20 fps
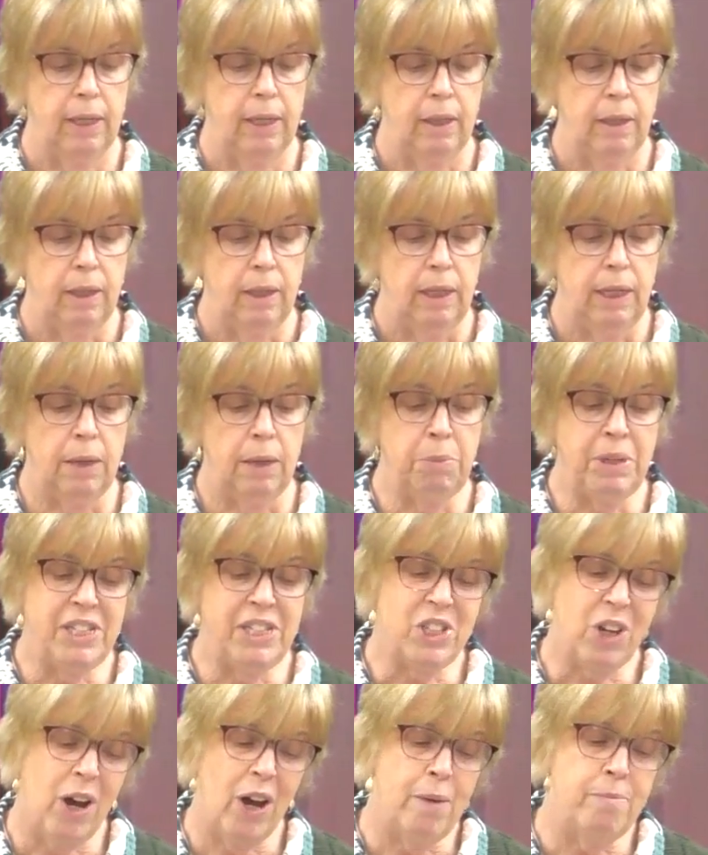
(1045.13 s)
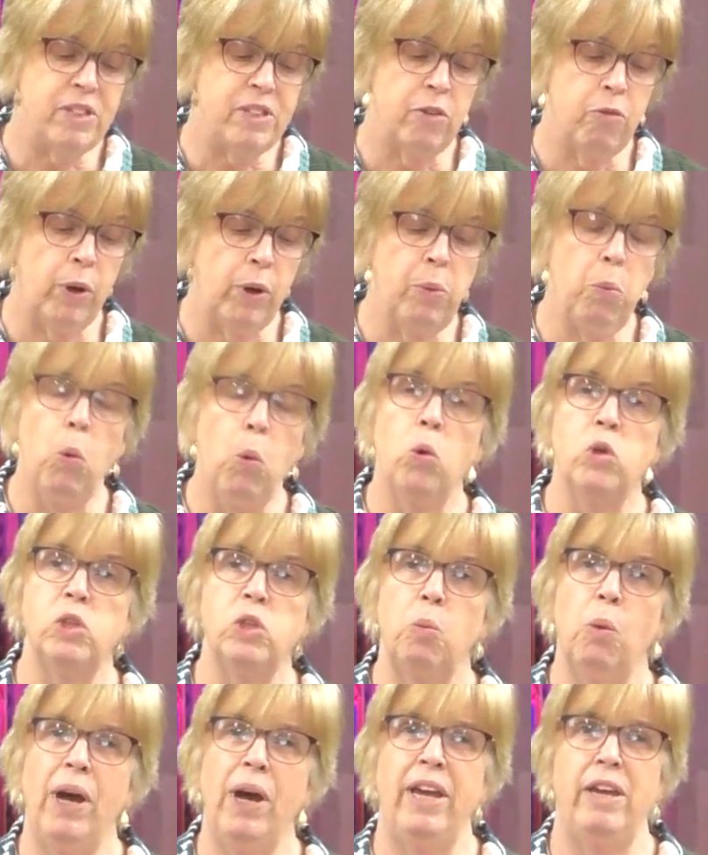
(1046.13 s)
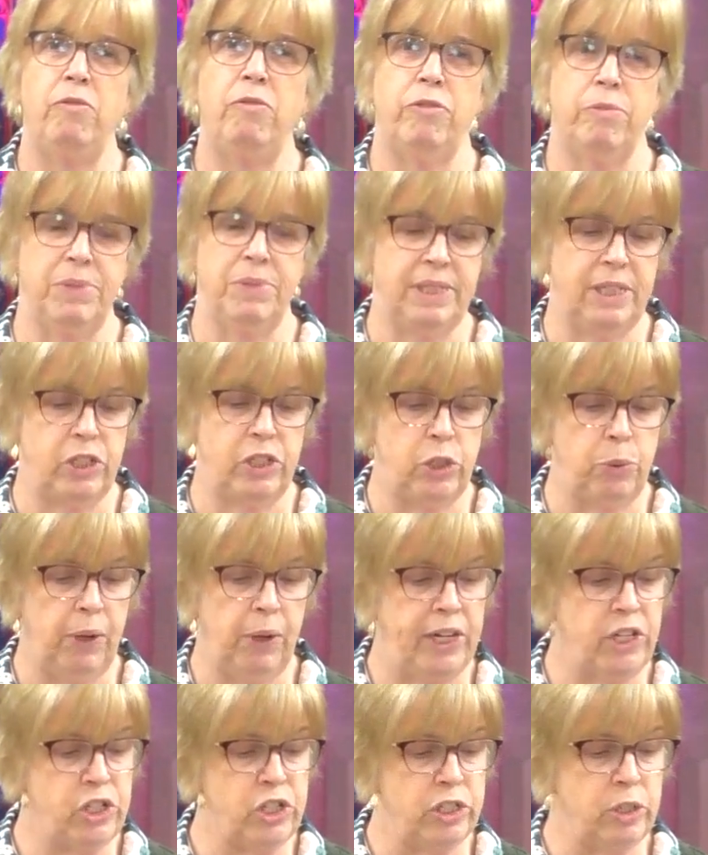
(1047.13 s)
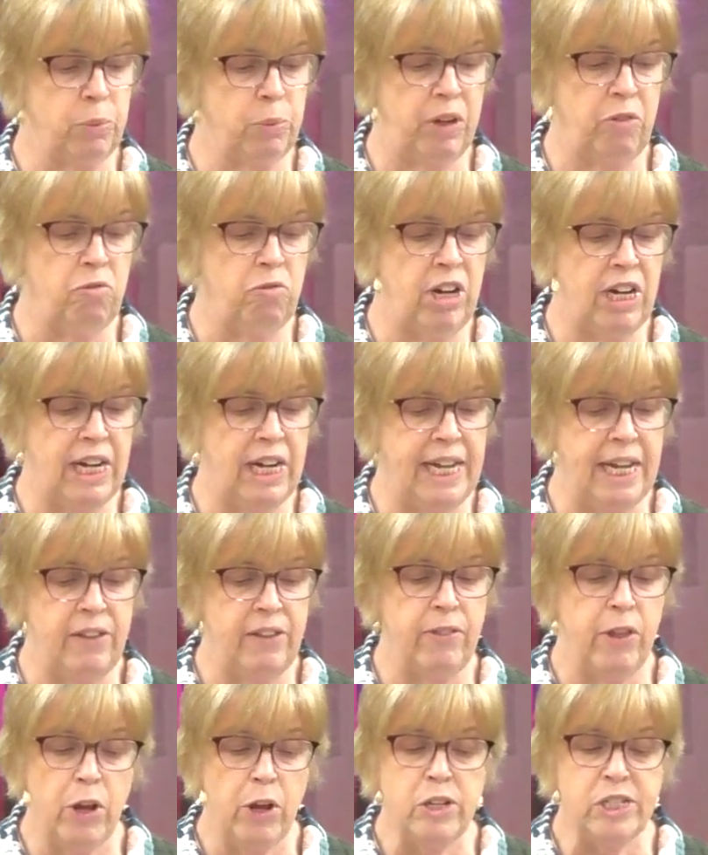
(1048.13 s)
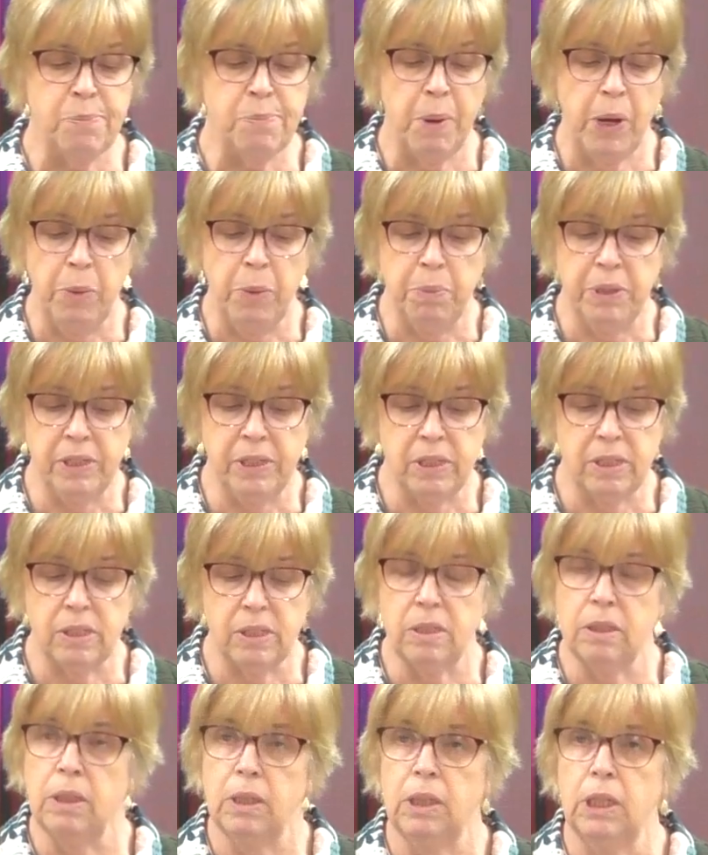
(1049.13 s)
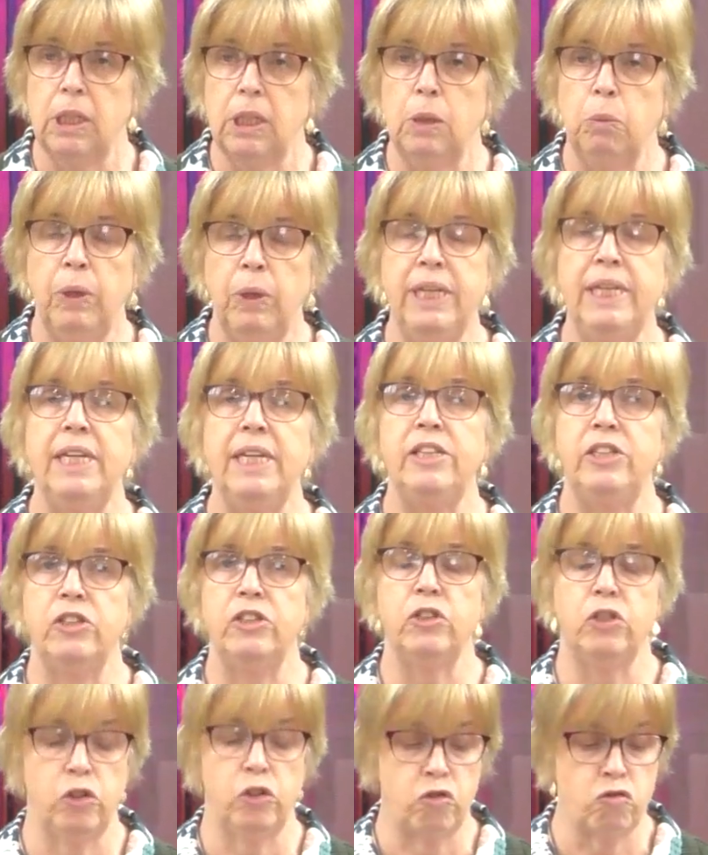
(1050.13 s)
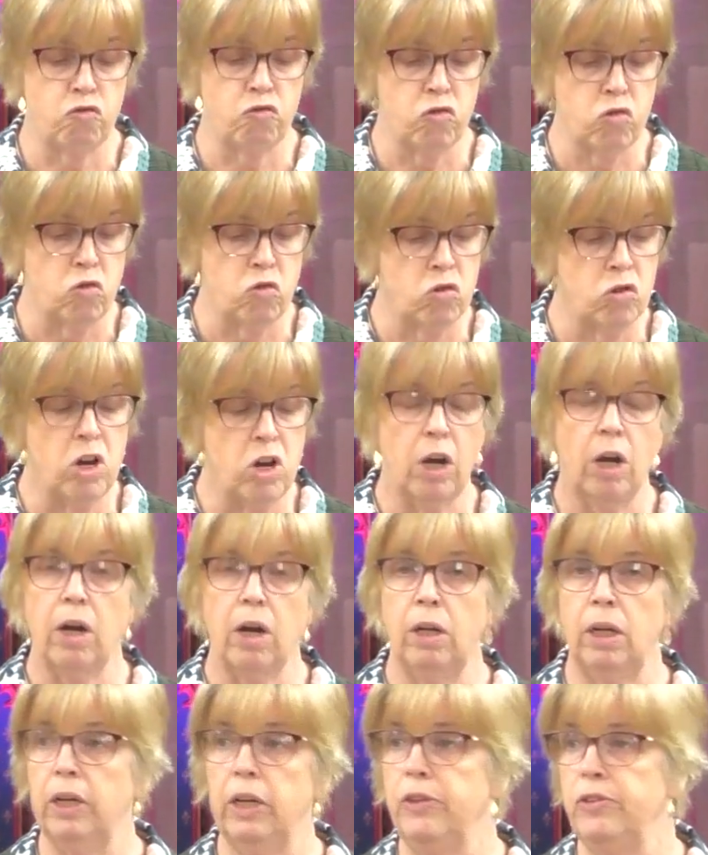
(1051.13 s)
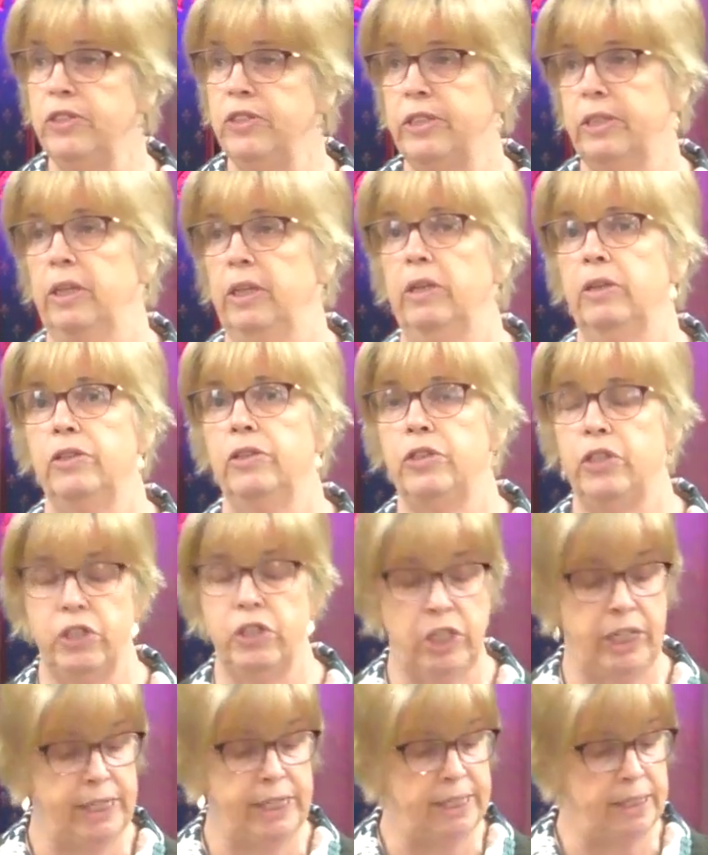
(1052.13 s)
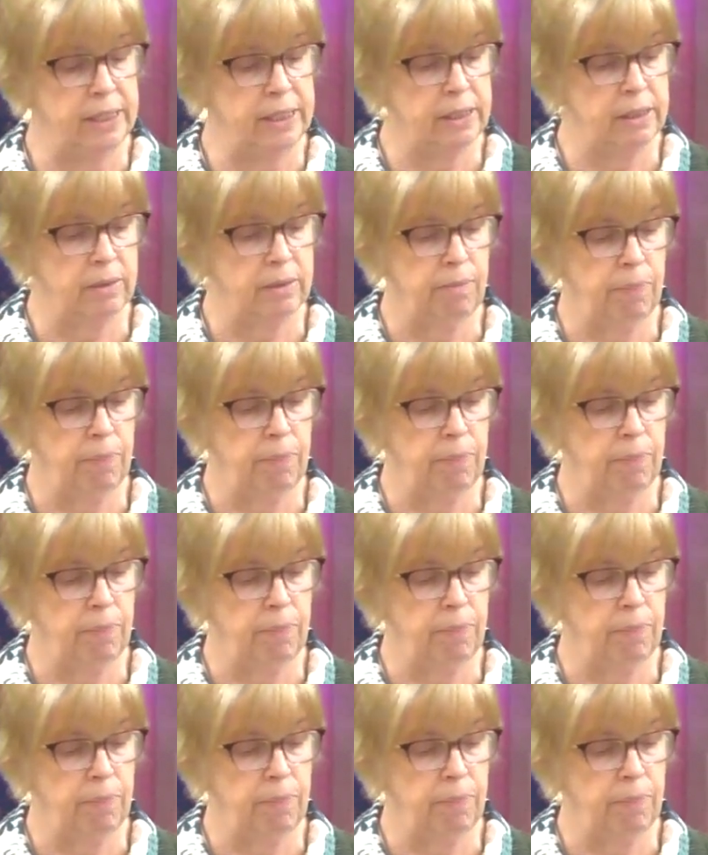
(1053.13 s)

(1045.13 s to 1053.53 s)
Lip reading: How many times have we walked away from situations when really in those moments we needed to draw closer to Jesus?